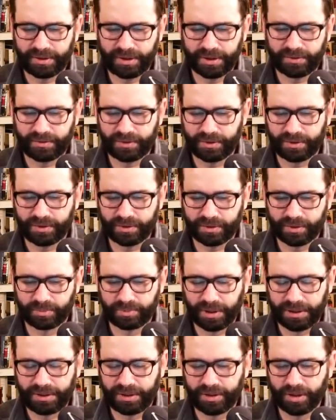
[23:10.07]
get uh,
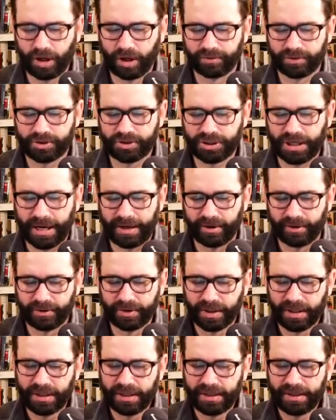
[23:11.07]
completely overshadowed.